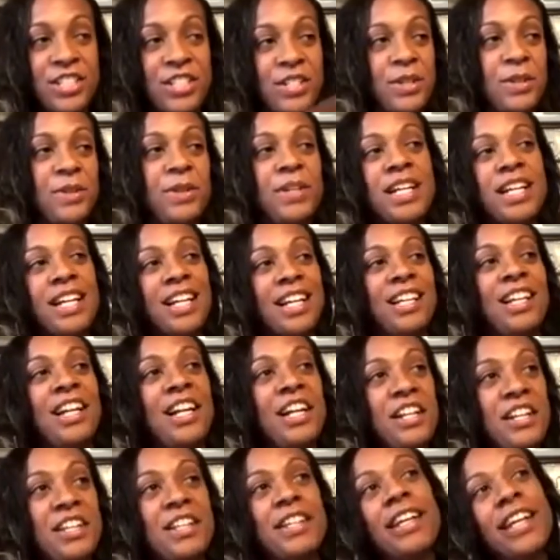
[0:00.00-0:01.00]
So a
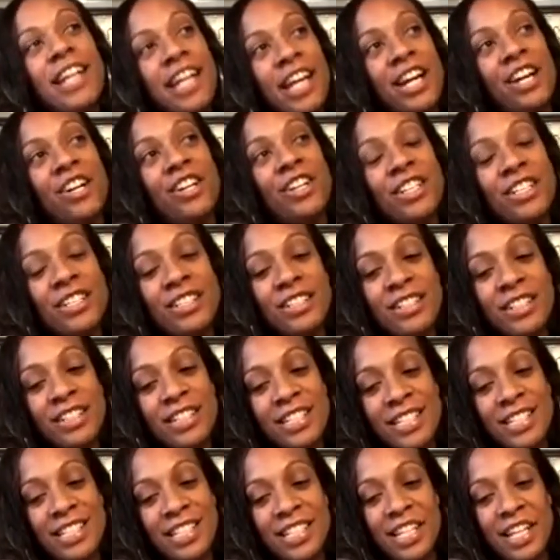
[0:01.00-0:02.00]
lot of the characters
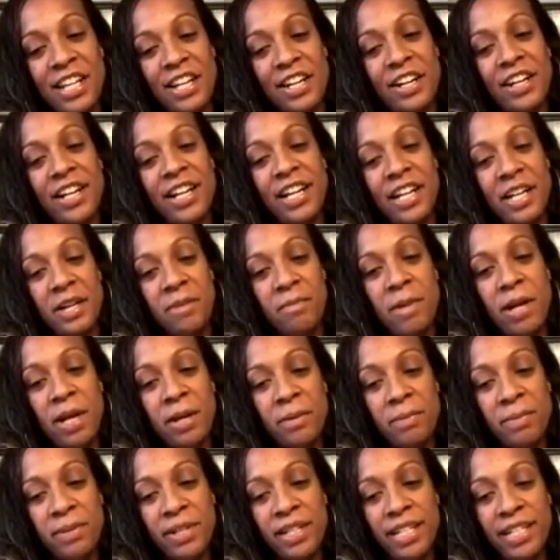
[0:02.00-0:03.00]
that are in my
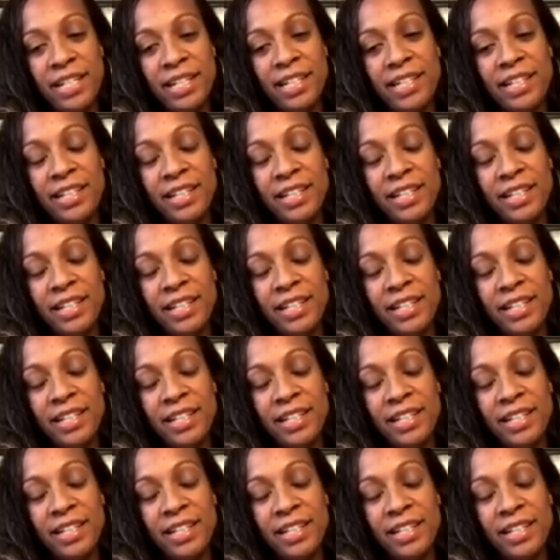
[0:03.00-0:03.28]
book,